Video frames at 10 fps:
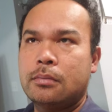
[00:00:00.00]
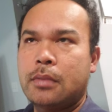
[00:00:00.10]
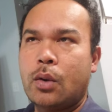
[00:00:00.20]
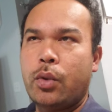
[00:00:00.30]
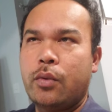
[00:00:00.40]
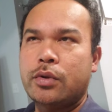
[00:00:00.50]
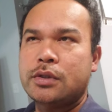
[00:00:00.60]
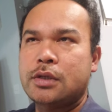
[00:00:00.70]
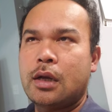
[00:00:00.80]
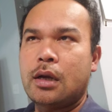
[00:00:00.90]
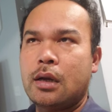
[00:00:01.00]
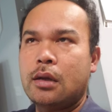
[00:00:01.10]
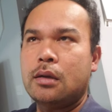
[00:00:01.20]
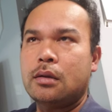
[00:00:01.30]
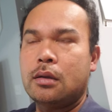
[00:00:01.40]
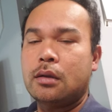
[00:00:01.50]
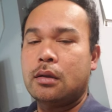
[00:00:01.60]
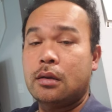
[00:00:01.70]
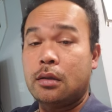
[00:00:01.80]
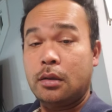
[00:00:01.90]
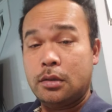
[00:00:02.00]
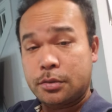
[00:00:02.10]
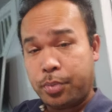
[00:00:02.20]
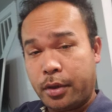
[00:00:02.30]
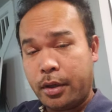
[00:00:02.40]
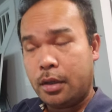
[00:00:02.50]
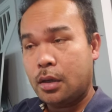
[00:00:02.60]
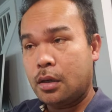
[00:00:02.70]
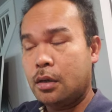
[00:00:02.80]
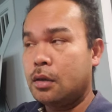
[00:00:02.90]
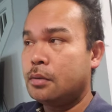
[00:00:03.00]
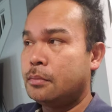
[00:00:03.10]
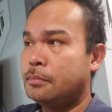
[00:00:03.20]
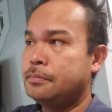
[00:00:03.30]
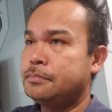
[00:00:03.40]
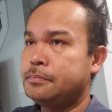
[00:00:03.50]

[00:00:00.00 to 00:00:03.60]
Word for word: my week was uh, it's pretty um